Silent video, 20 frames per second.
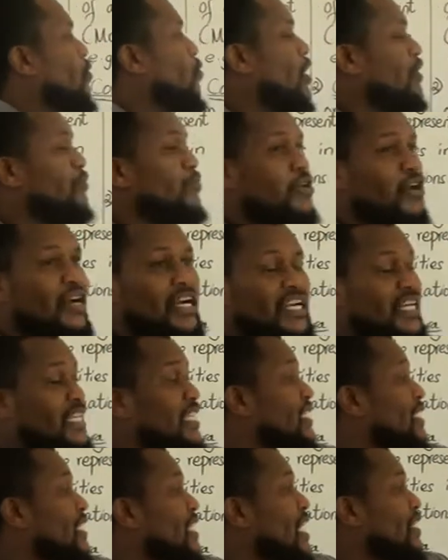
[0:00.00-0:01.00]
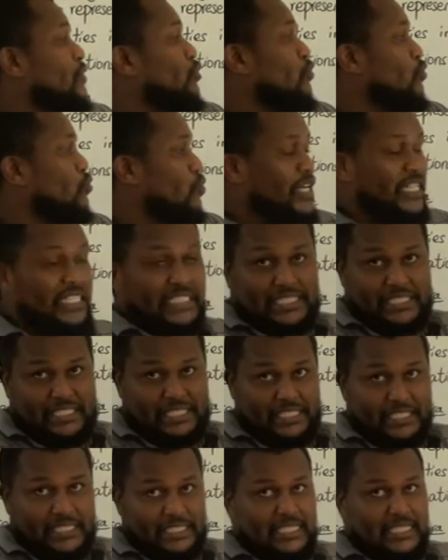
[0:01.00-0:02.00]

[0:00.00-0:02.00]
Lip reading: What we only need here to do is